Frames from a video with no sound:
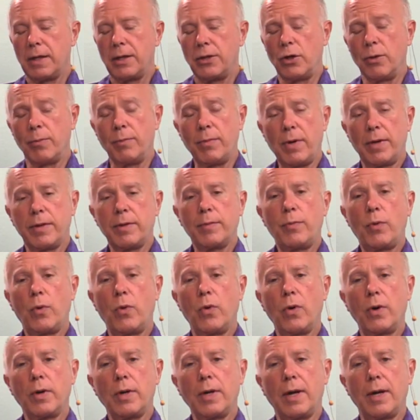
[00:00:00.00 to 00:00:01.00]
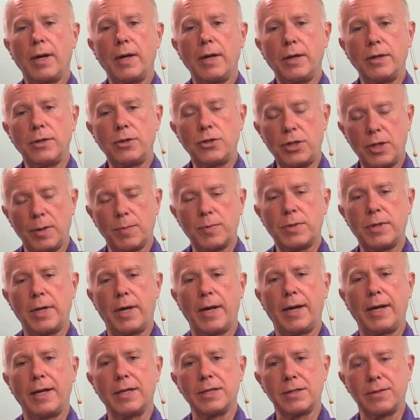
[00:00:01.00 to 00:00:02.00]
your motherboard
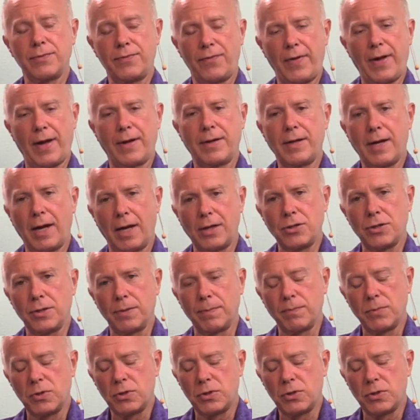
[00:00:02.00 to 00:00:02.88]
chipset is the foundation.